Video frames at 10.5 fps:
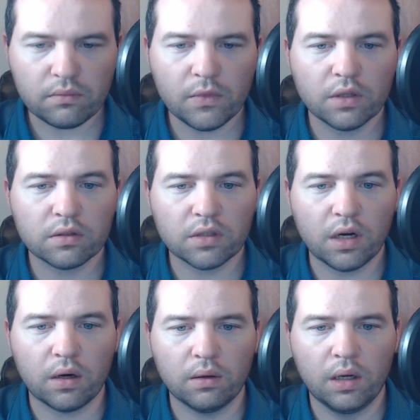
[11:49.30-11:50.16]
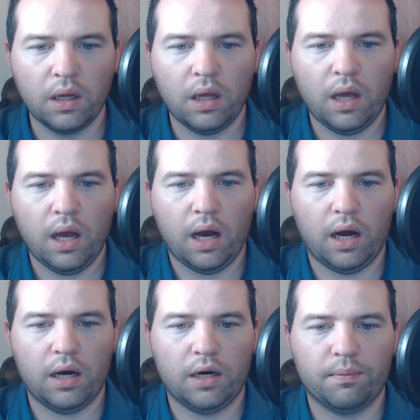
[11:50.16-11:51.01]
so
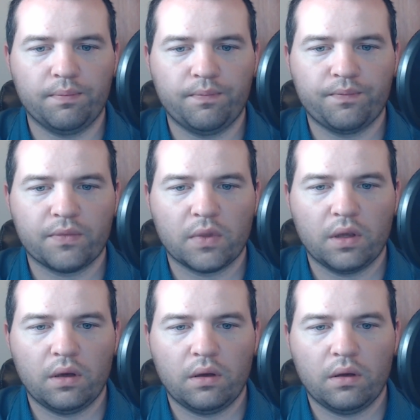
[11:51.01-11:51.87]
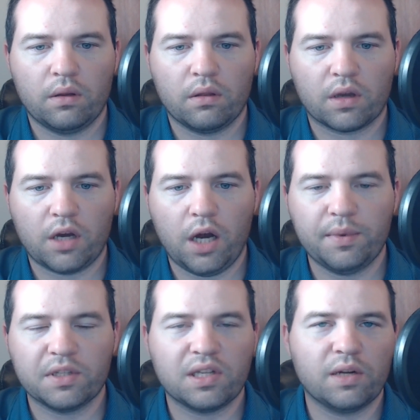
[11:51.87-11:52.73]
um, the
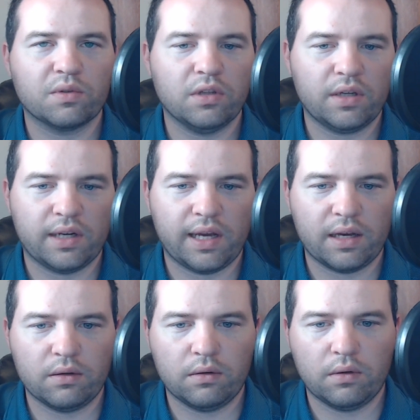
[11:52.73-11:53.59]
comets that he was looking at